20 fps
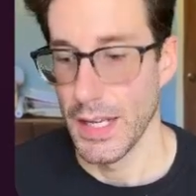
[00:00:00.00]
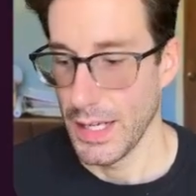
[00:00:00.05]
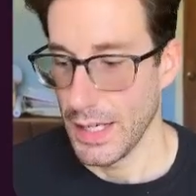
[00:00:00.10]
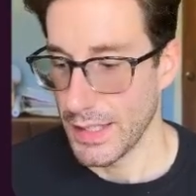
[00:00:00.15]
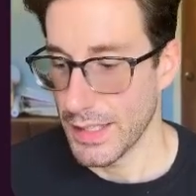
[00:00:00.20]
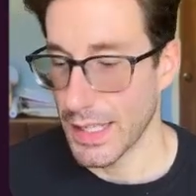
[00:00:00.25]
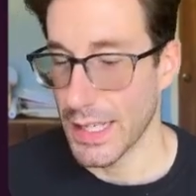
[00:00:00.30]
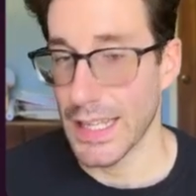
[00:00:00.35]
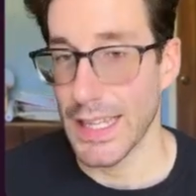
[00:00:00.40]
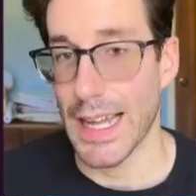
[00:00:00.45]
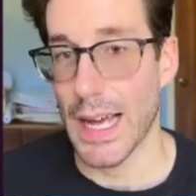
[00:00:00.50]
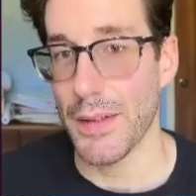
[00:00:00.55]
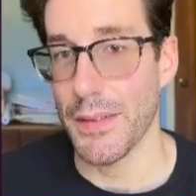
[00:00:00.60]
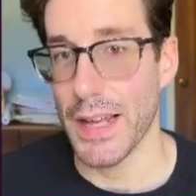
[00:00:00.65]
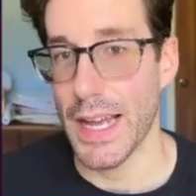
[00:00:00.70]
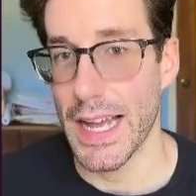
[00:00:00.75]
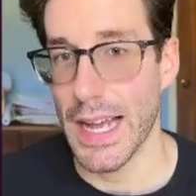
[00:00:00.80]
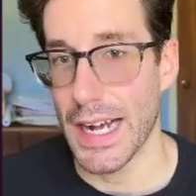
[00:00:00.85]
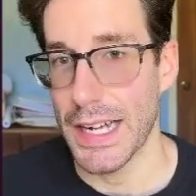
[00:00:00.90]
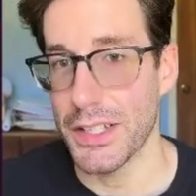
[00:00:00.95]
and then allow
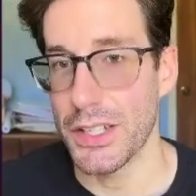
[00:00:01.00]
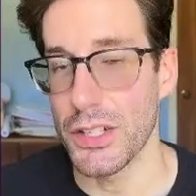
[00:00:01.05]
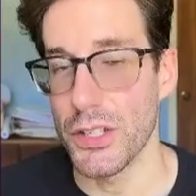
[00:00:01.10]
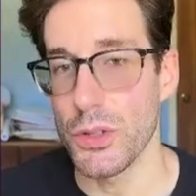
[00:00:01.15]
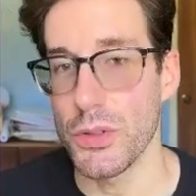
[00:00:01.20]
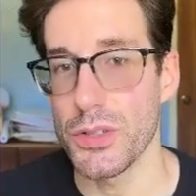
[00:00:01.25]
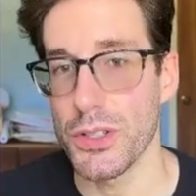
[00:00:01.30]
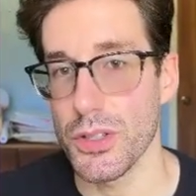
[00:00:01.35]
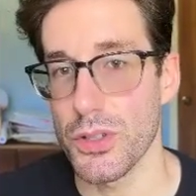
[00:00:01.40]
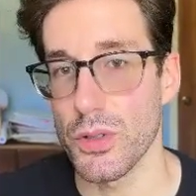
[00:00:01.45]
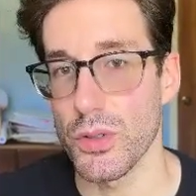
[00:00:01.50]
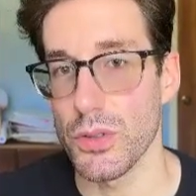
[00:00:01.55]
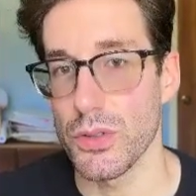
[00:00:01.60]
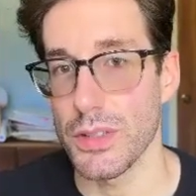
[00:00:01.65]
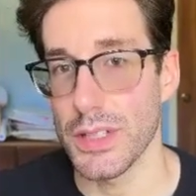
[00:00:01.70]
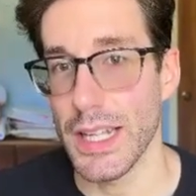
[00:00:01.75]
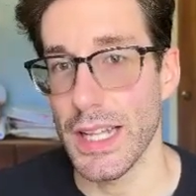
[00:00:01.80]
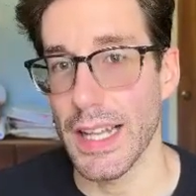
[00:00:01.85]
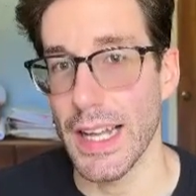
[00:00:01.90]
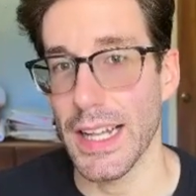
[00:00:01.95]
the A I to use the tools
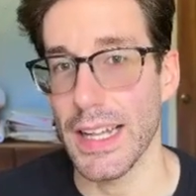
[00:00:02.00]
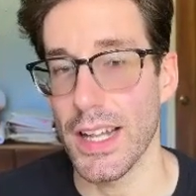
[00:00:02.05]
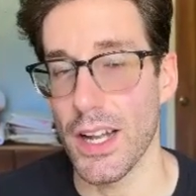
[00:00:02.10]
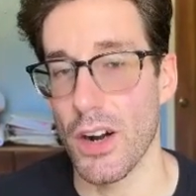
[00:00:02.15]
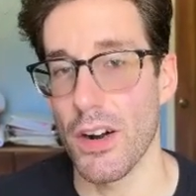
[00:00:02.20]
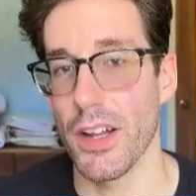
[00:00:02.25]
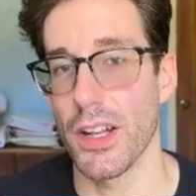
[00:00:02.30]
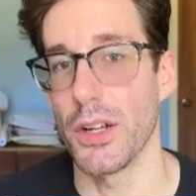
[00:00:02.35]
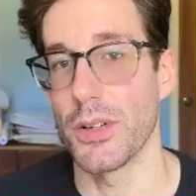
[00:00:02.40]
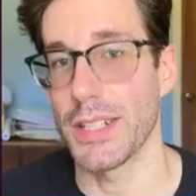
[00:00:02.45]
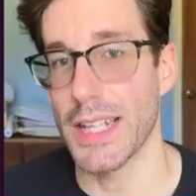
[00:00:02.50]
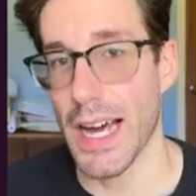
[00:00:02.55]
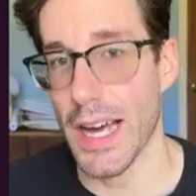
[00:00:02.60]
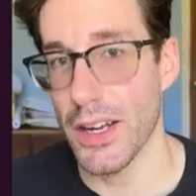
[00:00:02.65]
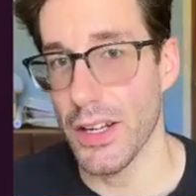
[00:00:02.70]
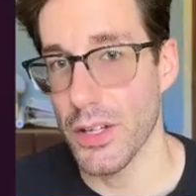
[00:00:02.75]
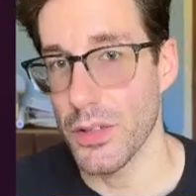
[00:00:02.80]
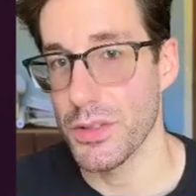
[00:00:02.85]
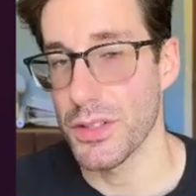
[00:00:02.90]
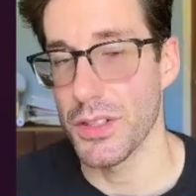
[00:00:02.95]
it likely already knows how to
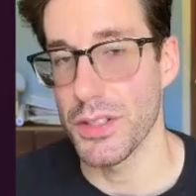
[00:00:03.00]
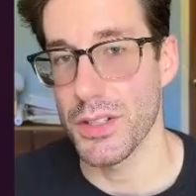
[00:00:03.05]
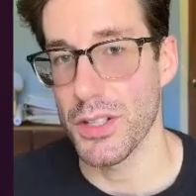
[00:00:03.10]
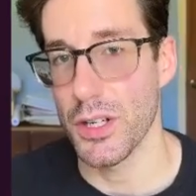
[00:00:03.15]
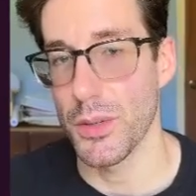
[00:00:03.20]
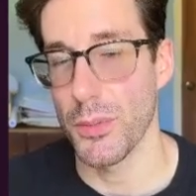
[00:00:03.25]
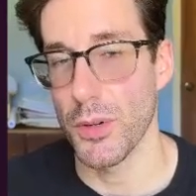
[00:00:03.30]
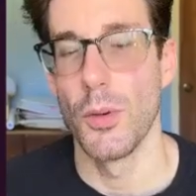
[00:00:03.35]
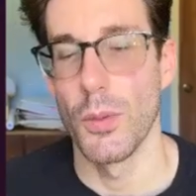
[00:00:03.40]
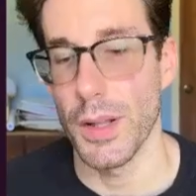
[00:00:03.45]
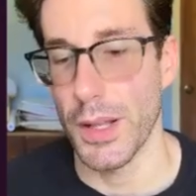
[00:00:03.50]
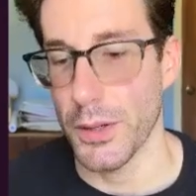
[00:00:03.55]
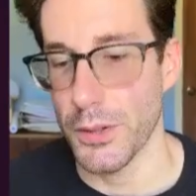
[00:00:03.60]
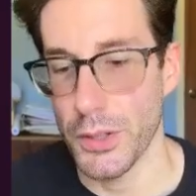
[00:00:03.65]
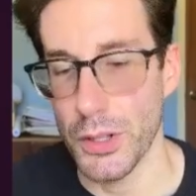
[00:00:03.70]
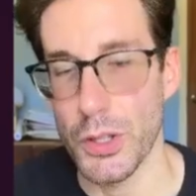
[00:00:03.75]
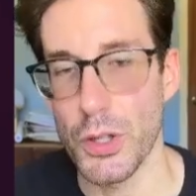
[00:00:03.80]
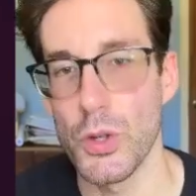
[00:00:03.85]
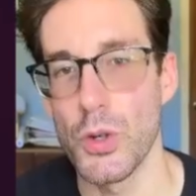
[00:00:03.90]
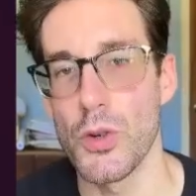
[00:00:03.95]
use in the terminal without
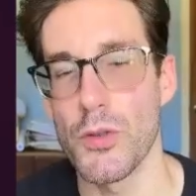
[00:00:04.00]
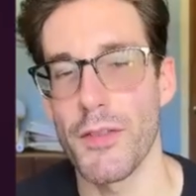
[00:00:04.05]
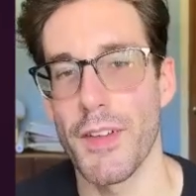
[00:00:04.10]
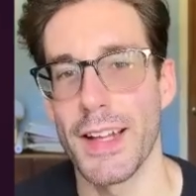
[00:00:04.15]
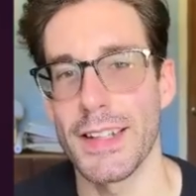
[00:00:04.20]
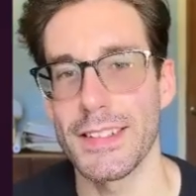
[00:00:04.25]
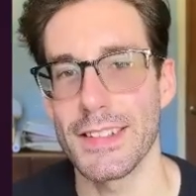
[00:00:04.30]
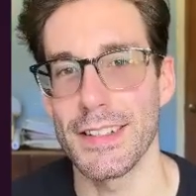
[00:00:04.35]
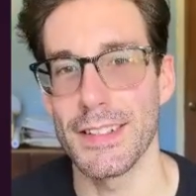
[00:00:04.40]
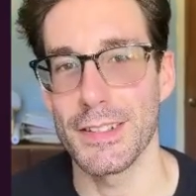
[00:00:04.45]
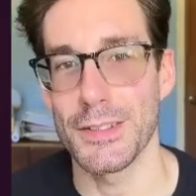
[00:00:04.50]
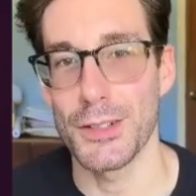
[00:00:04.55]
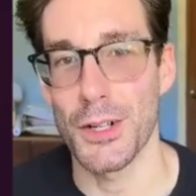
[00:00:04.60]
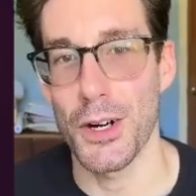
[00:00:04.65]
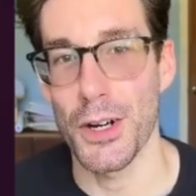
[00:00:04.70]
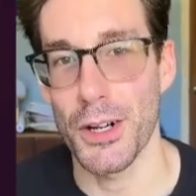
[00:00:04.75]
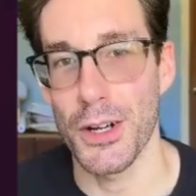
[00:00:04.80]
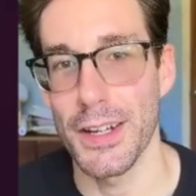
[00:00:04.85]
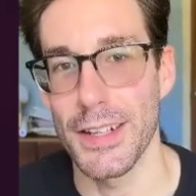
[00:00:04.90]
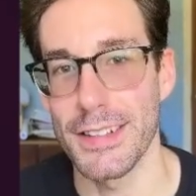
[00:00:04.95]
your cool, fancy
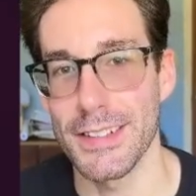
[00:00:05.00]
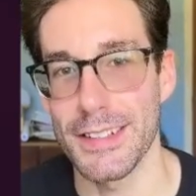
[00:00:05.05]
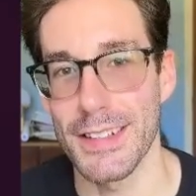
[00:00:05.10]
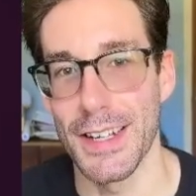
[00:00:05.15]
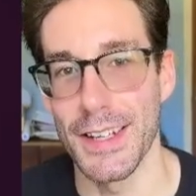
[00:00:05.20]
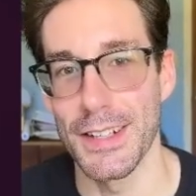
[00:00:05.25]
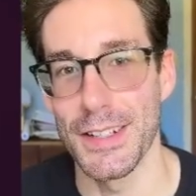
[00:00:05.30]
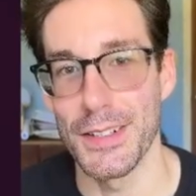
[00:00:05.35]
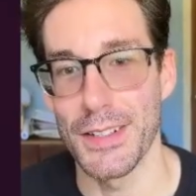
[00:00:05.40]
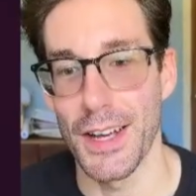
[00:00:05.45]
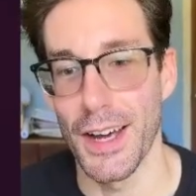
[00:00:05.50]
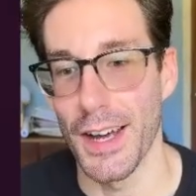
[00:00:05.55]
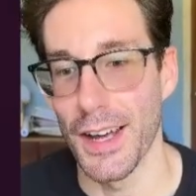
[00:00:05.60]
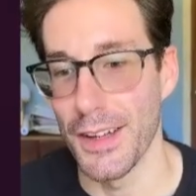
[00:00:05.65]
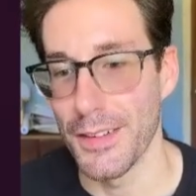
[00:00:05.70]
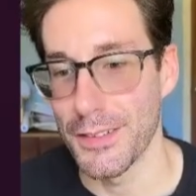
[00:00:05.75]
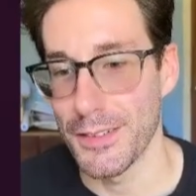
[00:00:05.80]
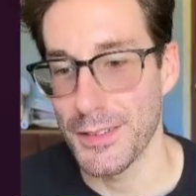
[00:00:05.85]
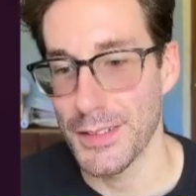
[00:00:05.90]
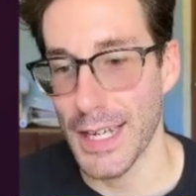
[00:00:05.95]
starter kits and
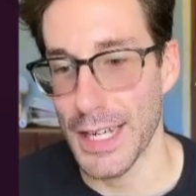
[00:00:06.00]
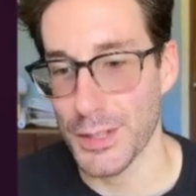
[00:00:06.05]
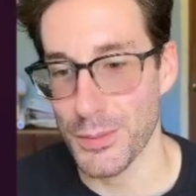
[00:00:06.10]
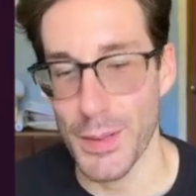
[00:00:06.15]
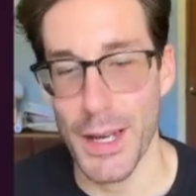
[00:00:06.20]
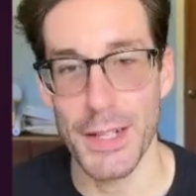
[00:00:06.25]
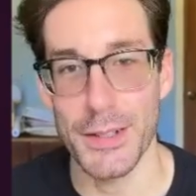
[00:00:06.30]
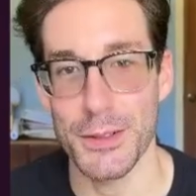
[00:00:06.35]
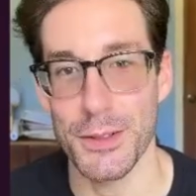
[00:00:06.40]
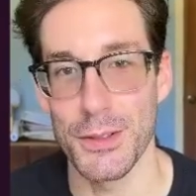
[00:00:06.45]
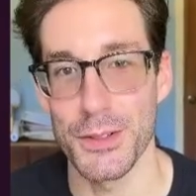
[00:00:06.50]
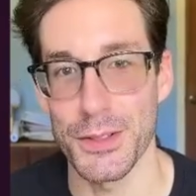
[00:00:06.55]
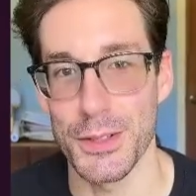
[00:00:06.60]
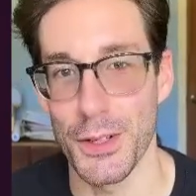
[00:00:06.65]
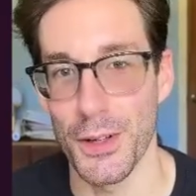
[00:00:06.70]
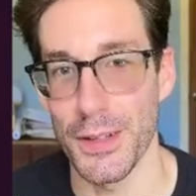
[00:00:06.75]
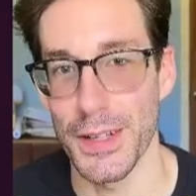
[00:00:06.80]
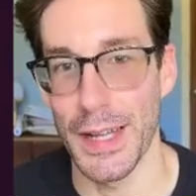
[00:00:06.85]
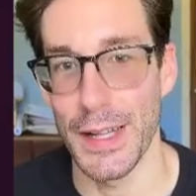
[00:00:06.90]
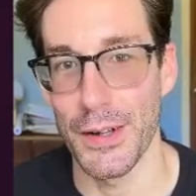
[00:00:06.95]
uh, taskmasters and
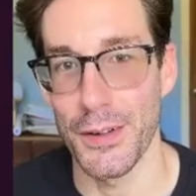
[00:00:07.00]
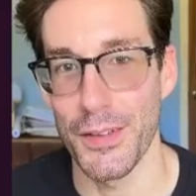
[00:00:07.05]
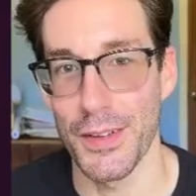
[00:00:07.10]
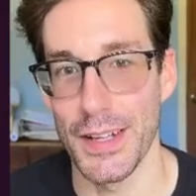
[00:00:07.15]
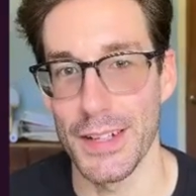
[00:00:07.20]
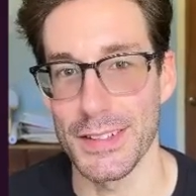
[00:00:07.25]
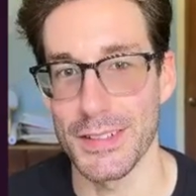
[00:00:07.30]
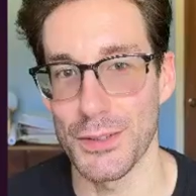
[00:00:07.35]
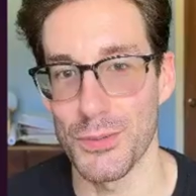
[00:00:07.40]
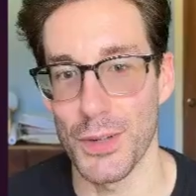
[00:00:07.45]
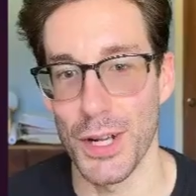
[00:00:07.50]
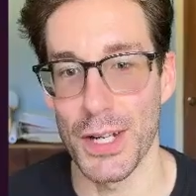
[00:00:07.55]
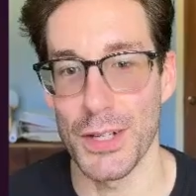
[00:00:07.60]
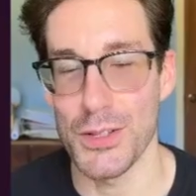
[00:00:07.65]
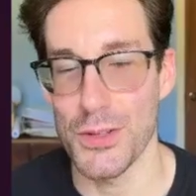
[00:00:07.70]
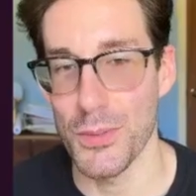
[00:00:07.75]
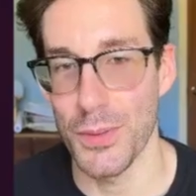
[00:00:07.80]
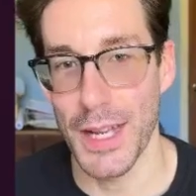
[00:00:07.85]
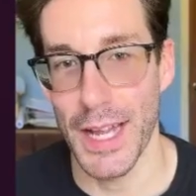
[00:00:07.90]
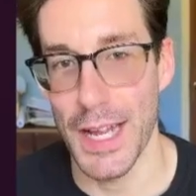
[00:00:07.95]
all the other things and running
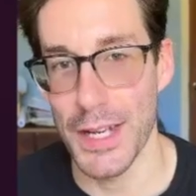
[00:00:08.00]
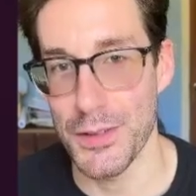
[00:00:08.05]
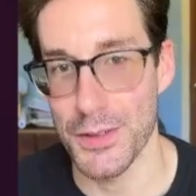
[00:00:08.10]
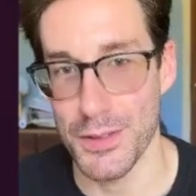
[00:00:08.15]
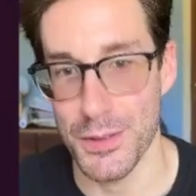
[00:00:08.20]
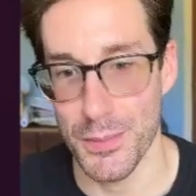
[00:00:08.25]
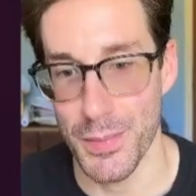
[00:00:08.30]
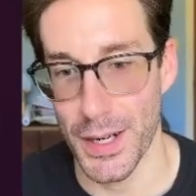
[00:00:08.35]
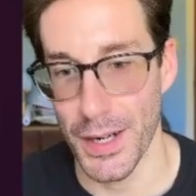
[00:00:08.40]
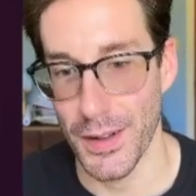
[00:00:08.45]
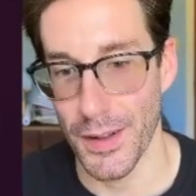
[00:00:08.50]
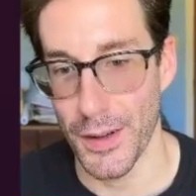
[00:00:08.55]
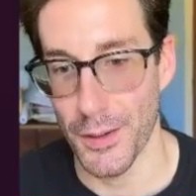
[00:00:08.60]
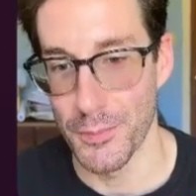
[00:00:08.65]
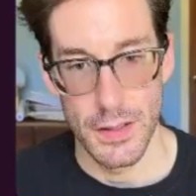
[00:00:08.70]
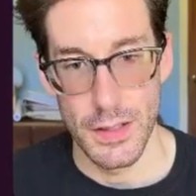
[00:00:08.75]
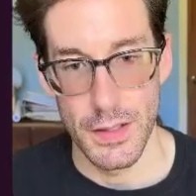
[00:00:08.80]
too many agents in parallel.